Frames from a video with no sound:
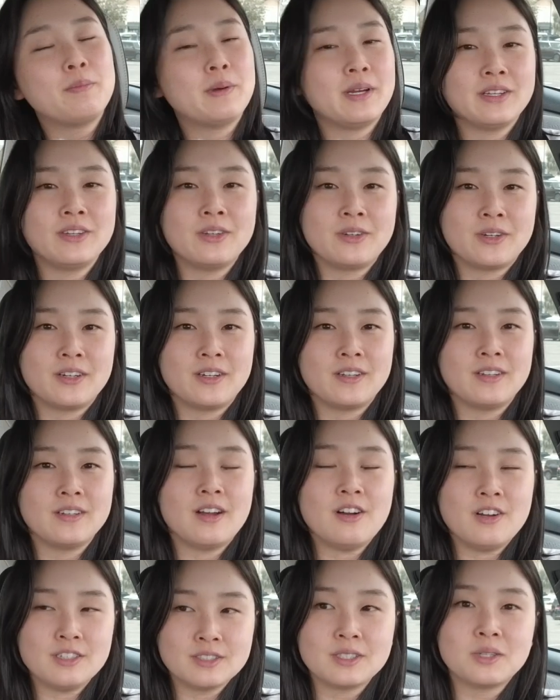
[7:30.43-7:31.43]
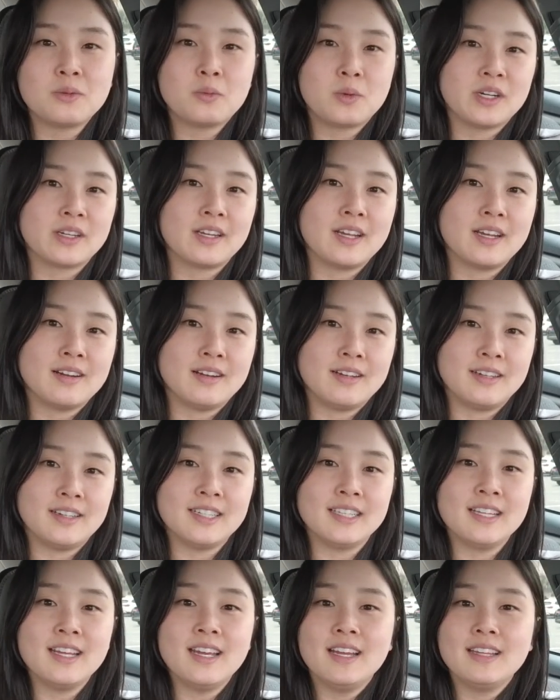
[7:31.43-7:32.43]
but you're also working
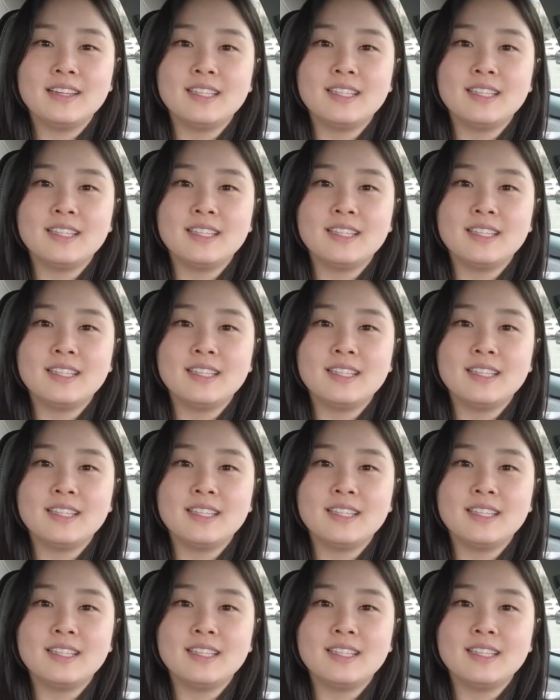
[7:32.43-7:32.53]
on